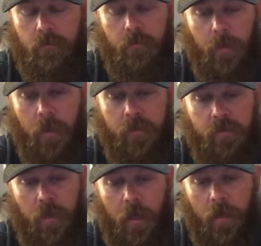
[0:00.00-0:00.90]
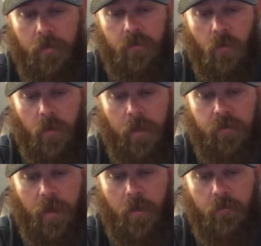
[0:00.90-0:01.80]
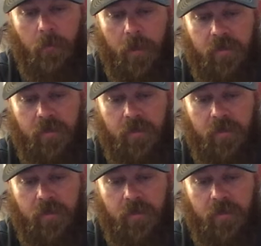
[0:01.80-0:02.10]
But yeah, so that's kind of my